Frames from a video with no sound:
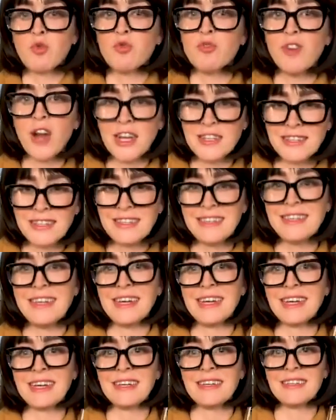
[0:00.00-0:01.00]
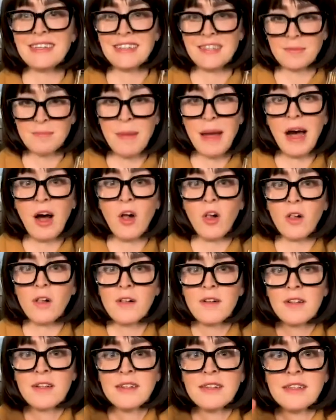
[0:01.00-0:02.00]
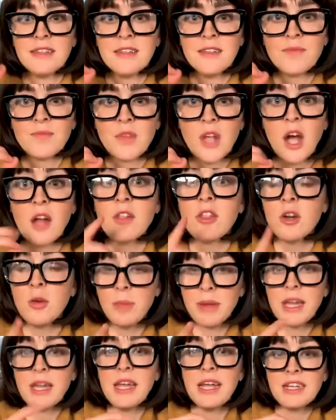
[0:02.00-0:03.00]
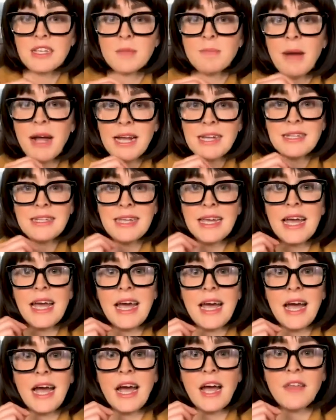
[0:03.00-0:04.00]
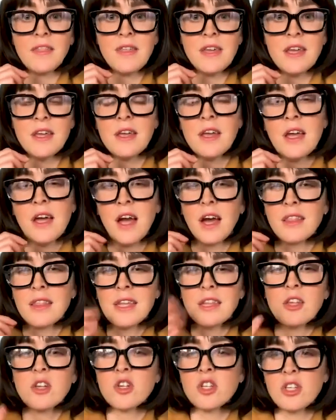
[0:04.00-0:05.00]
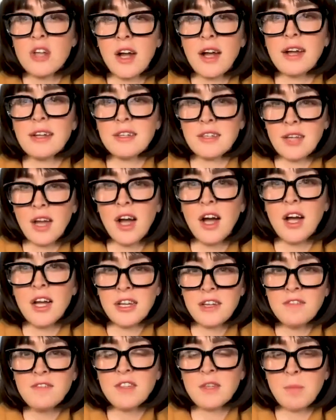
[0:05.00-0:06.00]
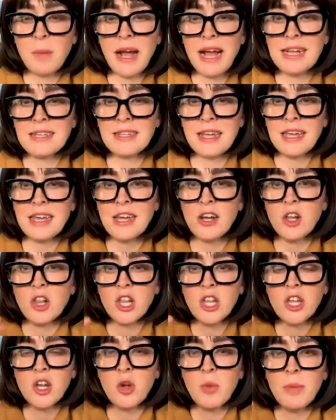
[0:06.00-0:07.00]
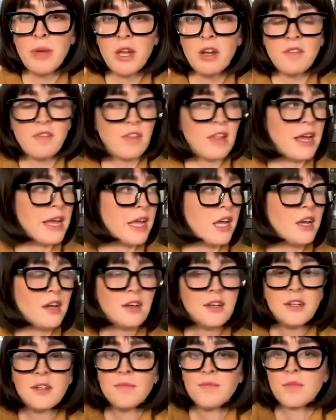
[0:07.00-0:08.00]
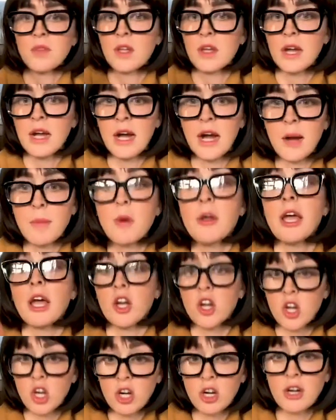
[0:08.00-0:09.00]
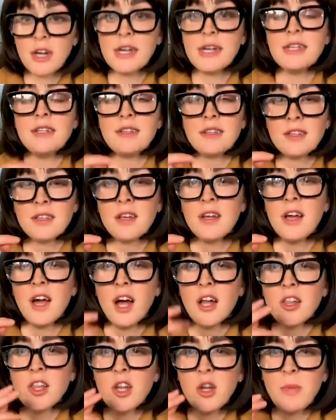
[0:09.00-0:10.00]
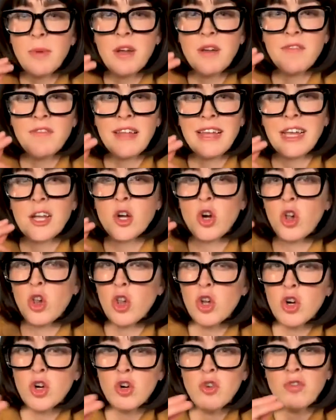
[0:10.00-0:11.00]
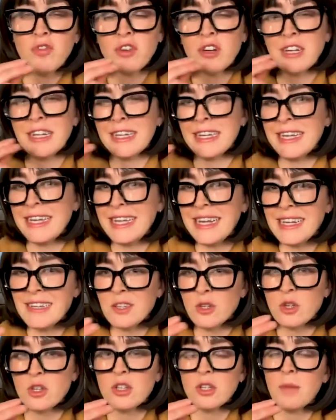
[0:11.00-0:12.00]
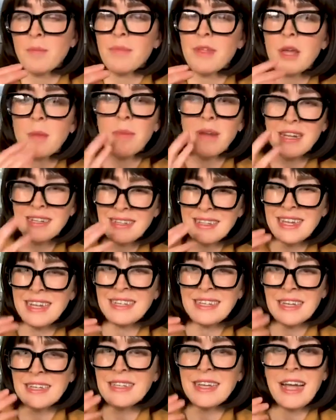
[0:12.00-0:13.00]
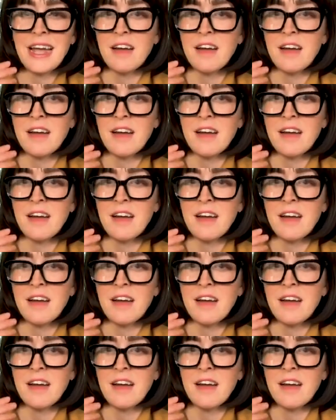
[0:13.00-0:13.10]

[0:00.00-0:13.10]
rustic smell. A little baking spice, yeah. I think there's not a ton of spice. I get a little bit of like, currants, a little bit of like clove or anise or something, but it doesn't